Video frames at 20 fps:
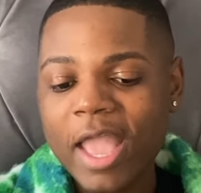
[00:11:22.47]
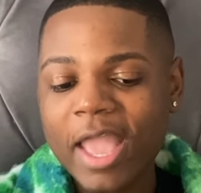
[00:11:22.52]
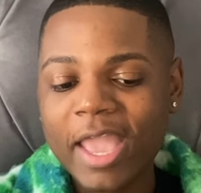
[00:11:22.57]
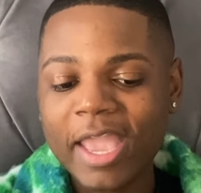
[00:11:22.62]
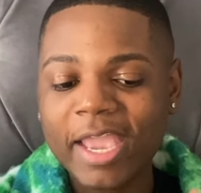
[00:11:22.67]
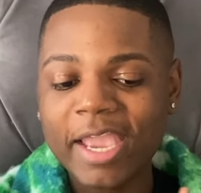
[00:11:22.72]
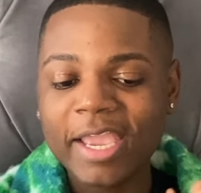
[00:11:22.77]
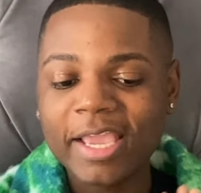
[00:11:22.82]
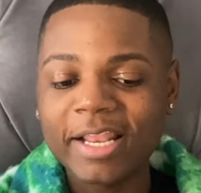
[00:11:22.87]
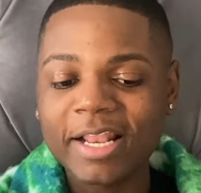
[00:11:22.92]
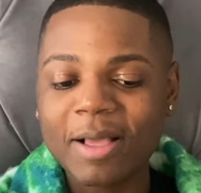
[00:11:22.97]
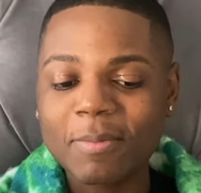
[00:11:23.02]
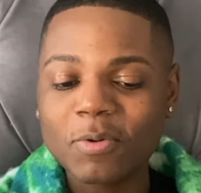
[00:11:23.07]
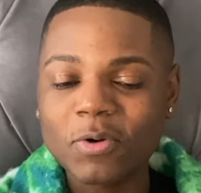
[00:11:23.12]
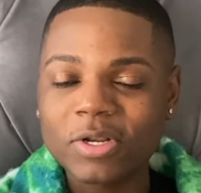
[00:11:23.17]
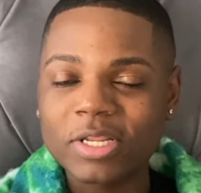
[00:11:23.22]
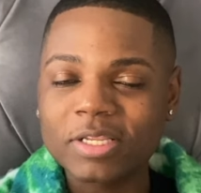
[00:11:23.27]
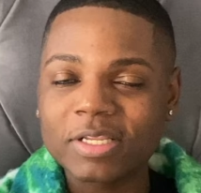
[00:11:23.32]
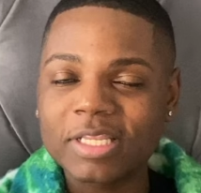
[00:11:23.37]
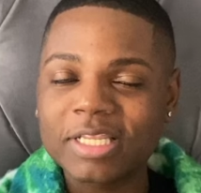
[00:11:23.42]
and I'm
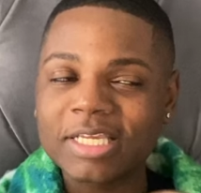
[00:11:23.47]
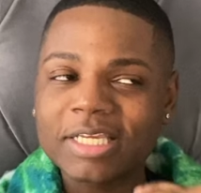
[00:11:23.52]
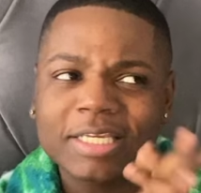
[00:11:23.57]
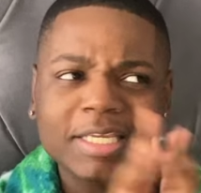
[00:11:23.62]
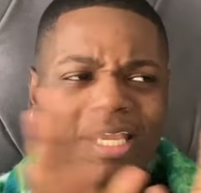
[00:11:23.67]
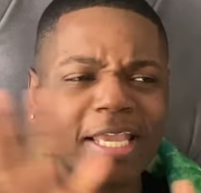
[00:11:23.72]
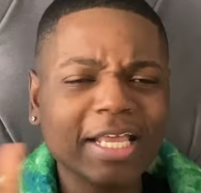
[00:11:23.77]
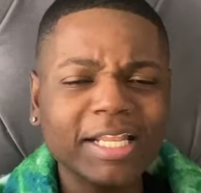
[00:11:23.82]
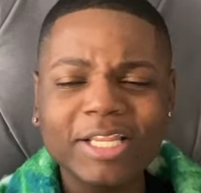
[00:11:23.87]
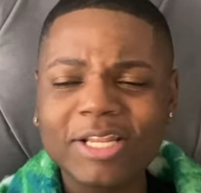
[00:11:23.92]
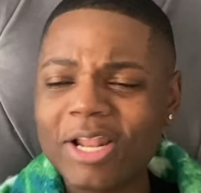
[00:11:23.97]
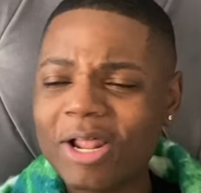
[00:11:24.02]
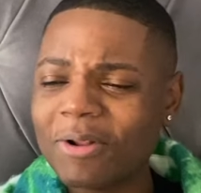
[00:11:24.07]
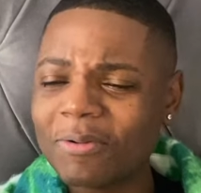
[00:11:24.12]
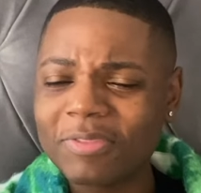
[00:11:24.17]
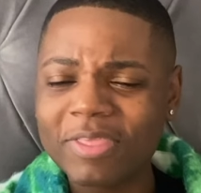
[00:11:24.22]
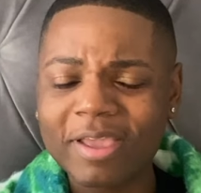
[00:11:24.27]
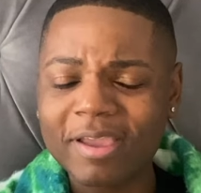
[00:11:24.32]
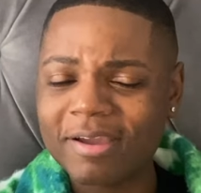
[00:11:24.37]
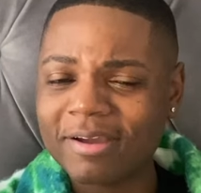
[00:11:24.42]
gonna end it
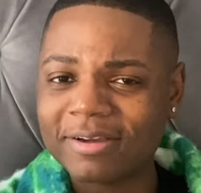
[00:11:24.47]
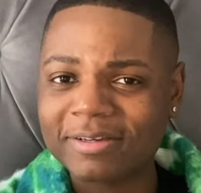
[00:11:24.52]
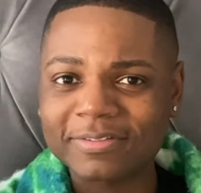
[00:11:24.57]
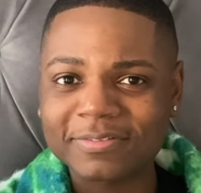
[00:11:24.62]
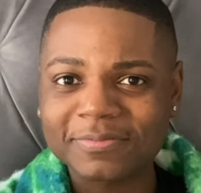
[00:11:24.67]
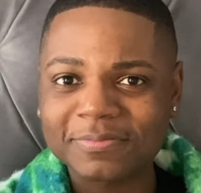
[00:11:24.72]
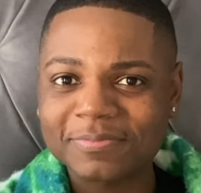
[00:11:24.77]
out there.